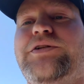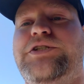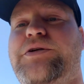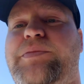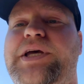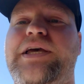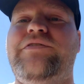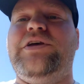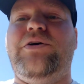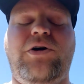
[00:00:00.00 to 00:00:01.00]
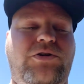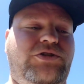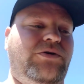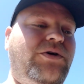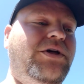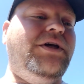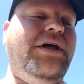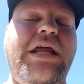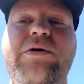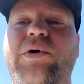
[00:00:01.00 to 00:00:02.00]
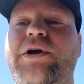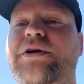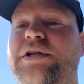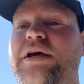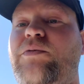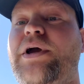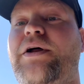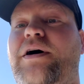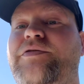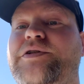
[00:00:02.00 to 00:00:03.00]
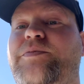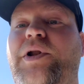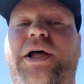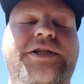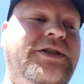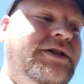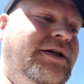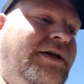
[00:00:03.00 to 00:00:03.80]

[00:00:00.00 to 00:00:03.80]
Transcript: It's just a big, heavy car, so anywhere you can take weight off is a plus.